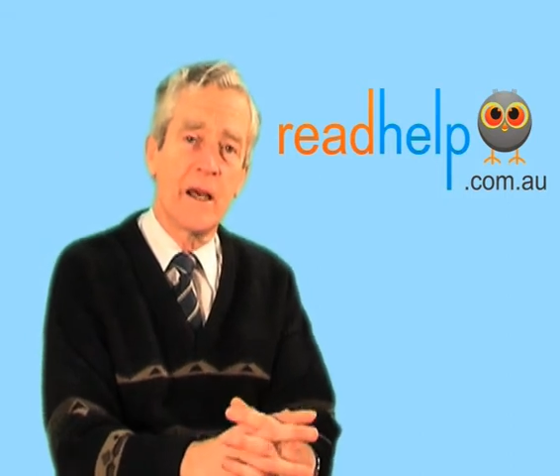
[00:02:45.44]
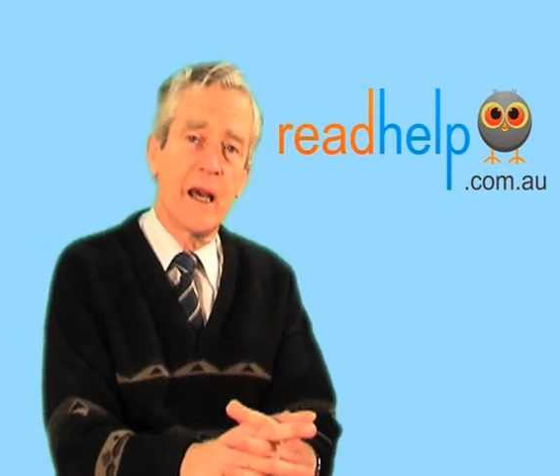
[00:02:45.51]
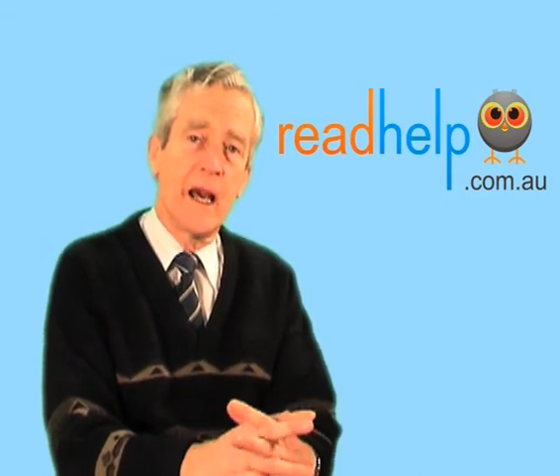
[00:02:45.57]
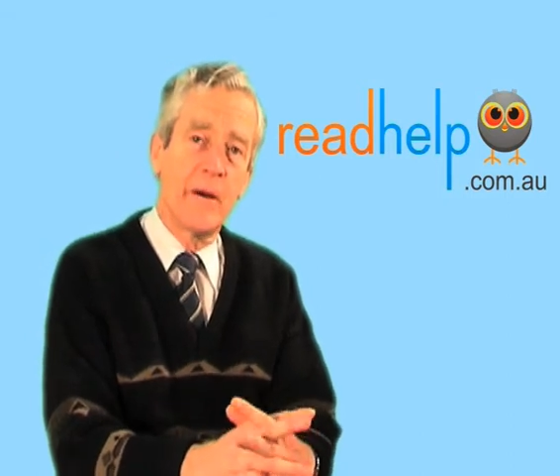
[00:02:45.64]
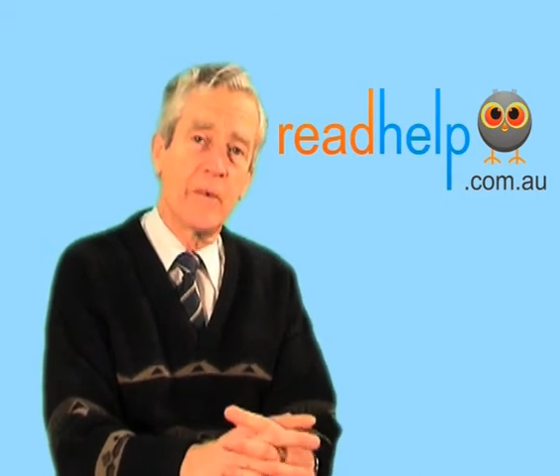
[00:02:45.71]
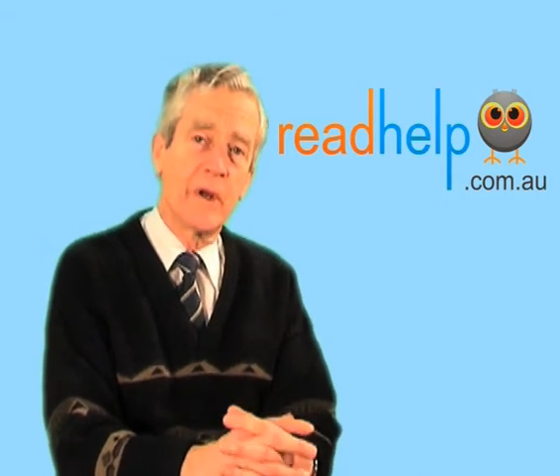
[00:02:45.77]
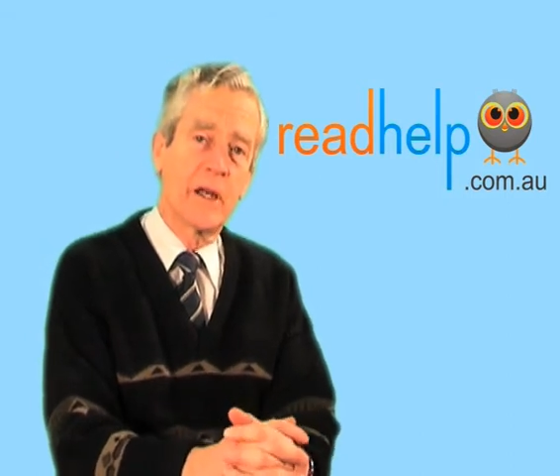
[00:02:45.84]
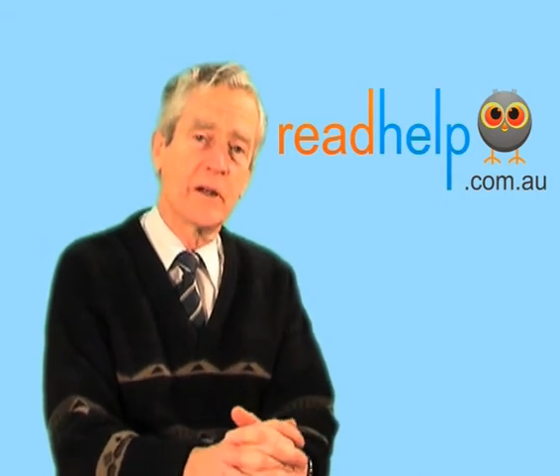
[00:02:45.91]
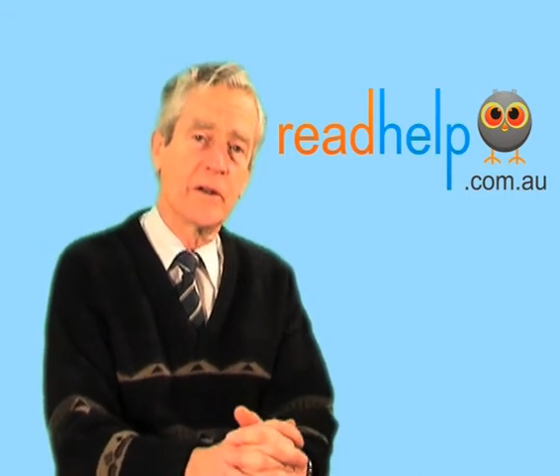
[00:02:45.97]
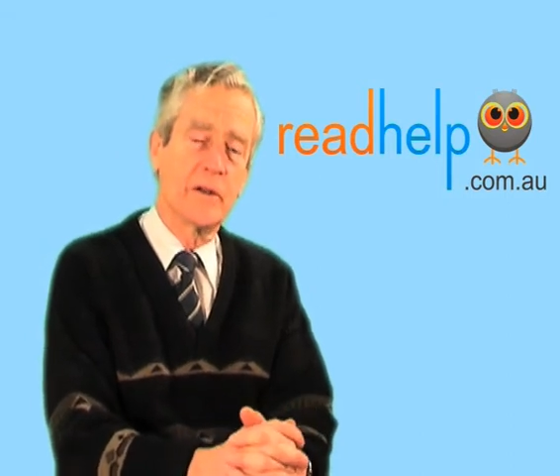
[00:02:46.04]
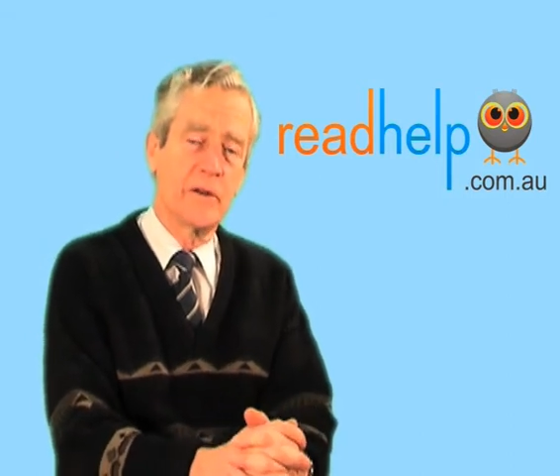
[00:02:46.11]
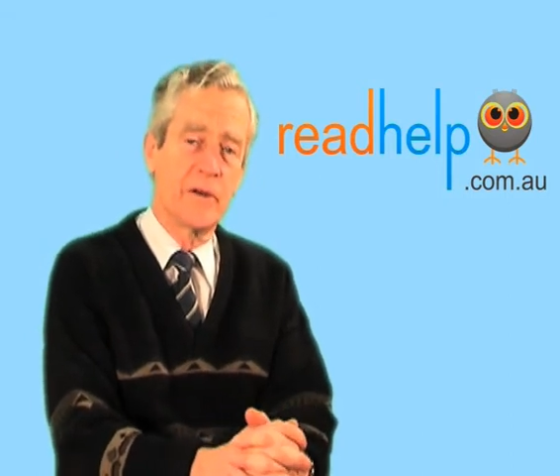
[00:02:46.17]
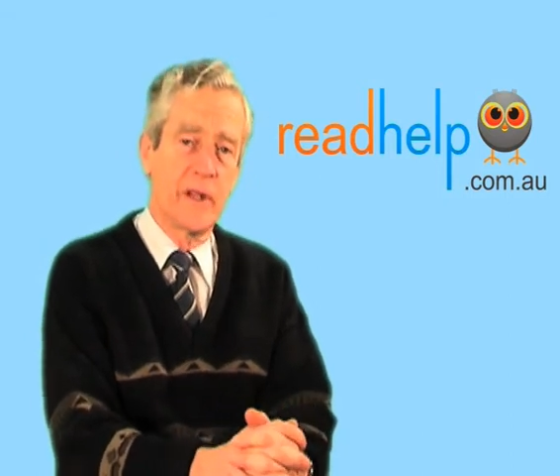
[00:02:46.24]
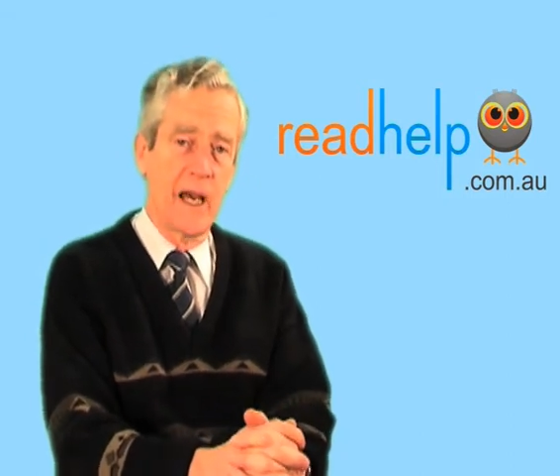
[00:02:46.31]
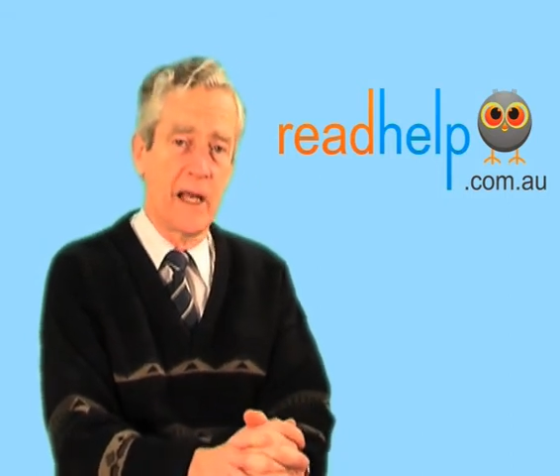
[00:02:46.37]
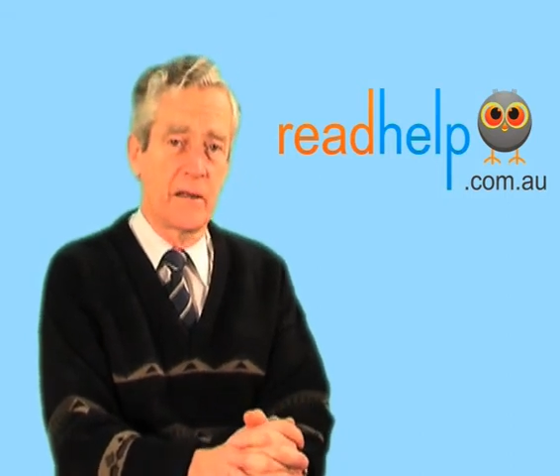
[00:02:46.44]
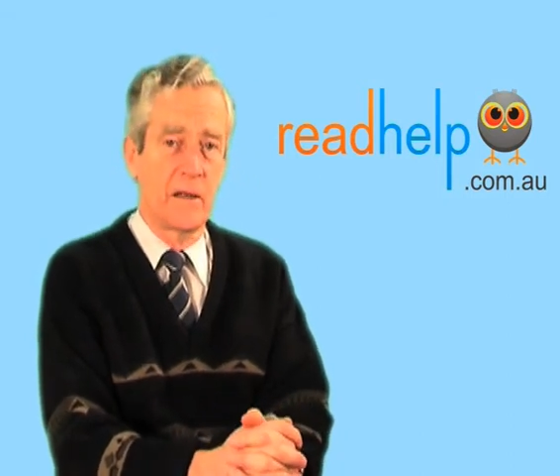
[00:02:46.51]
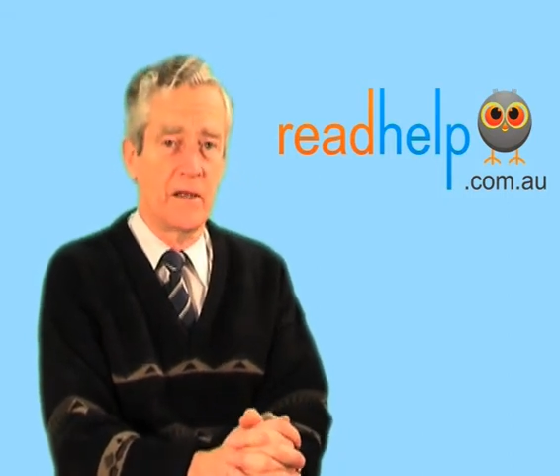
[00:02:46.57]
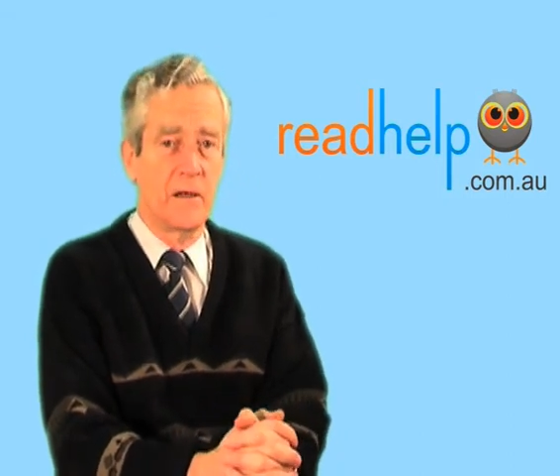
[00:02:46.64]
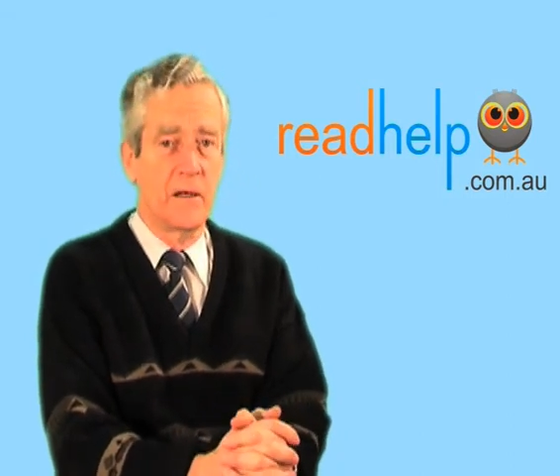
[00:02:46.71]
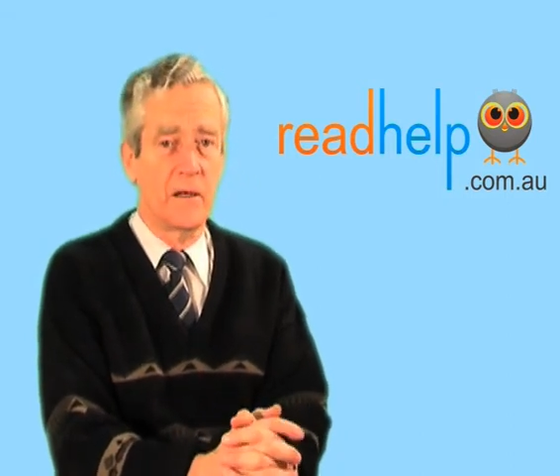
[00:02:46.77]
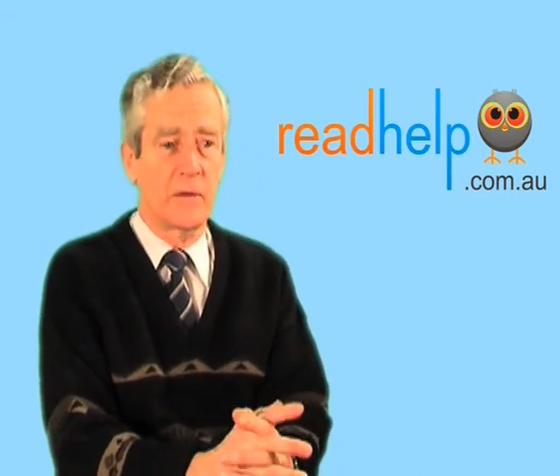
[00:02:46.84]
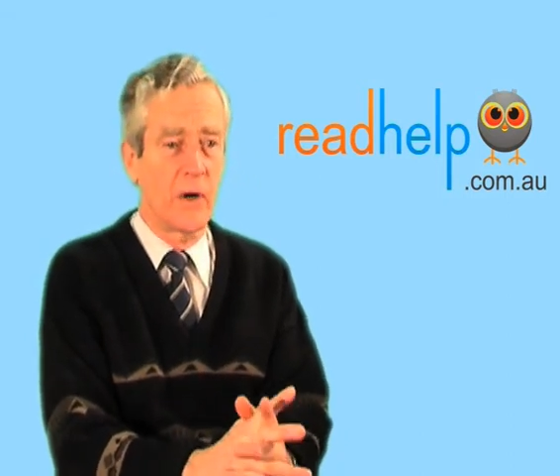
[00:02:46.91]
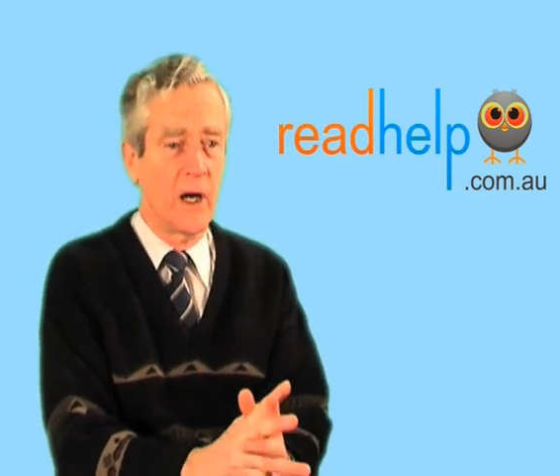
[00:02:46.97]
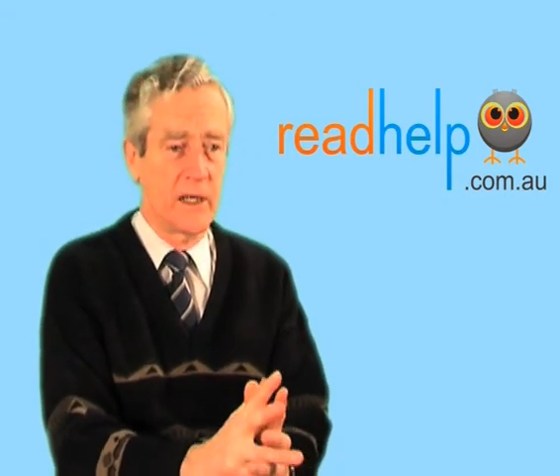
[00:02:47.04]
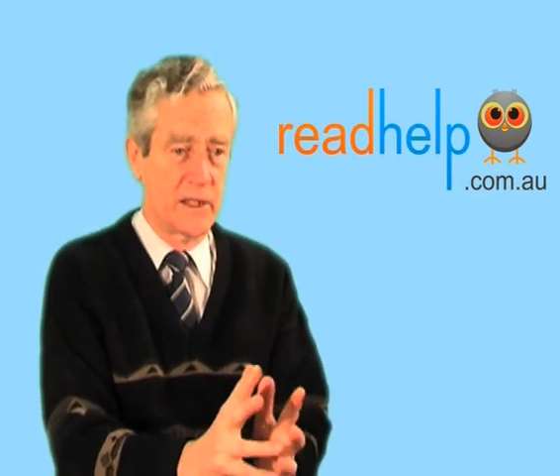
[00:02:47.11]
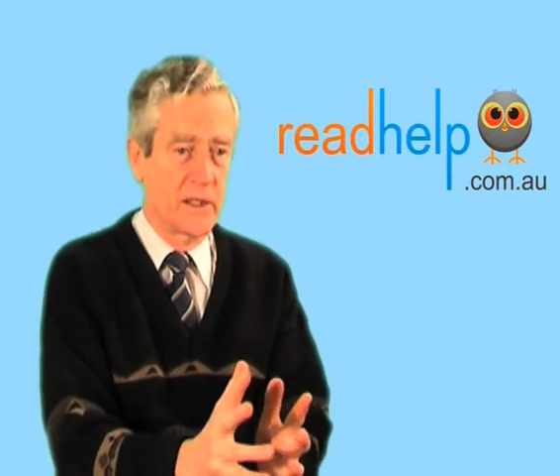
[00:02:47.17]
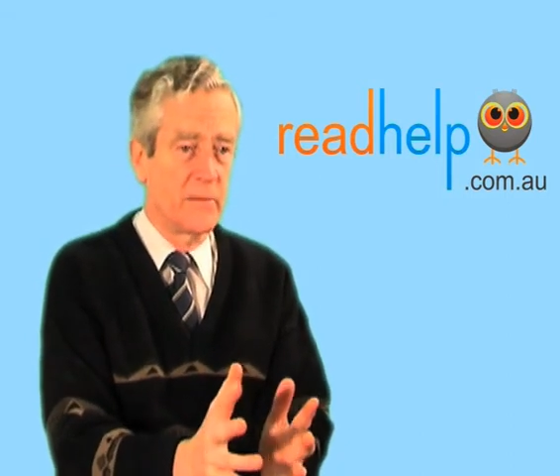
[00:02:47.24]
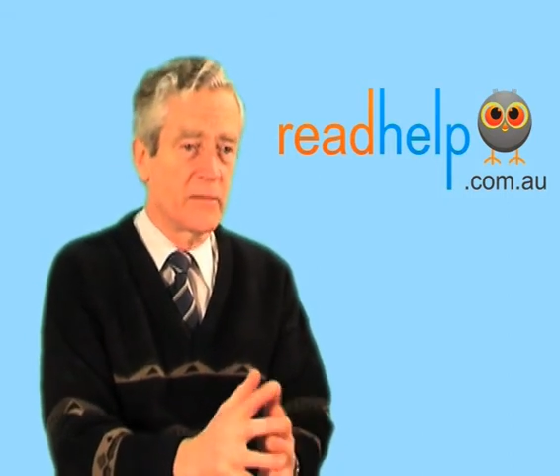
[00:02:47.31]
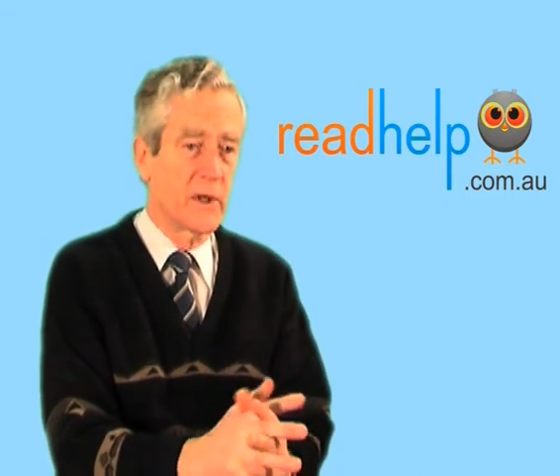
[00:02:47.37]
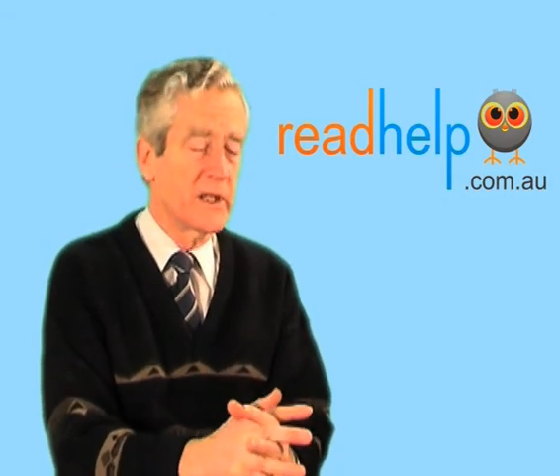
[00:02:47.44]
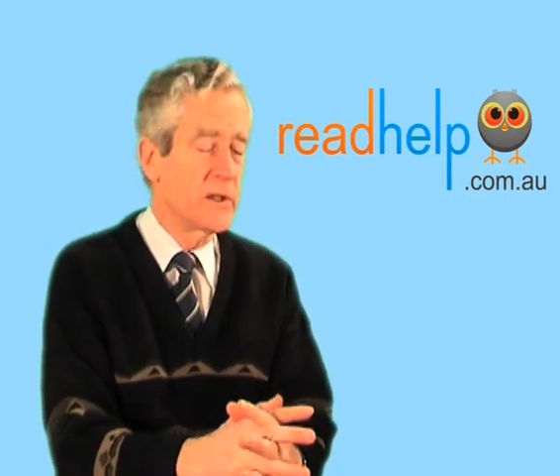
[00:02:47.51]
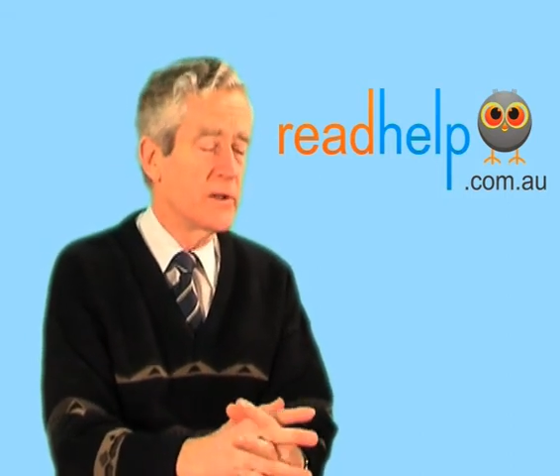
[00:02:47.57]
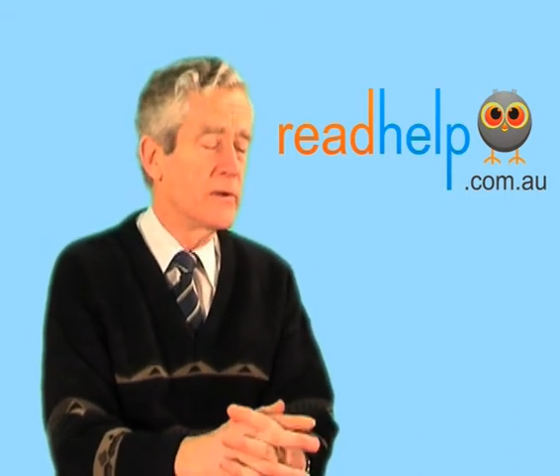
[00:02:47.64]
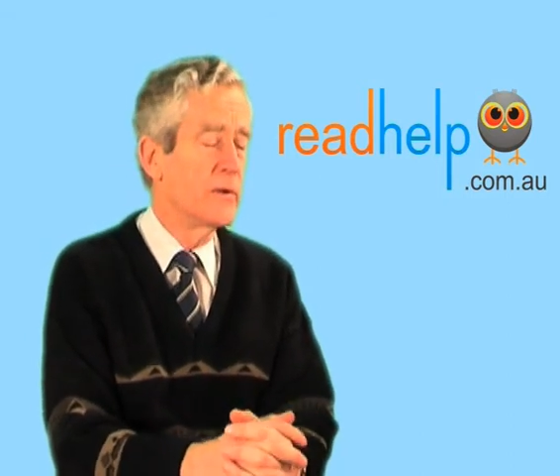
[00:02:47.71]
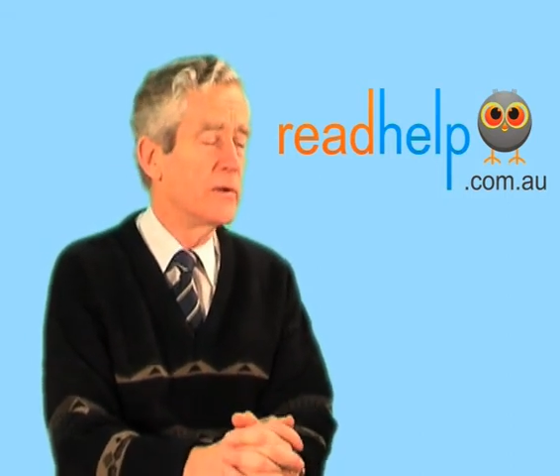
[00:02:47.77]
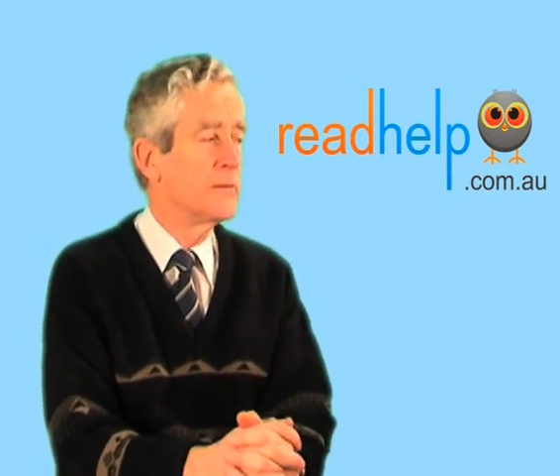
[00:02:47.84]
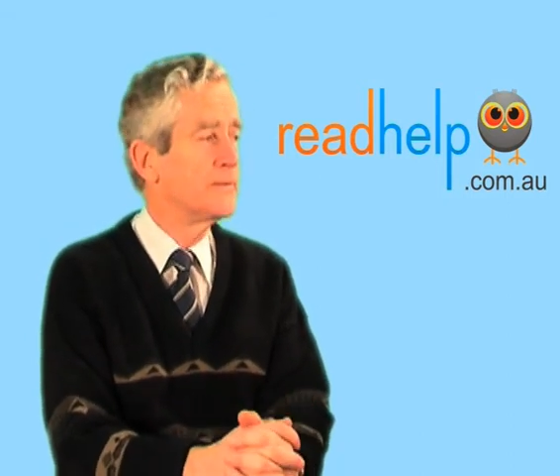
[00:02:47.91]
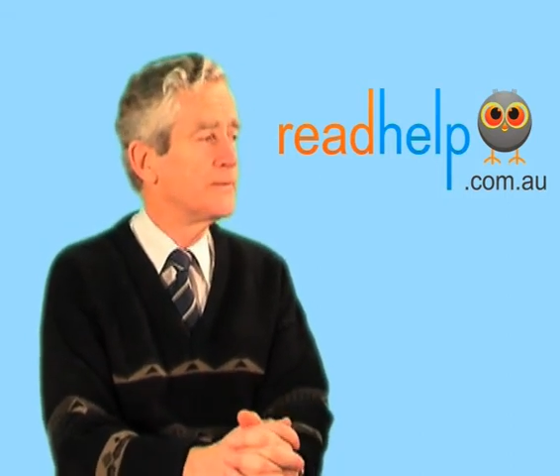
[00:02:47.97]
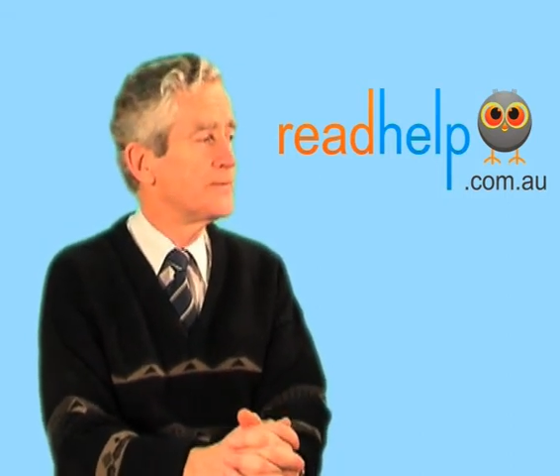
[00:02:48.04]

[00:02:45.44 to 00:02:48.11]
and we can do that quite simply too.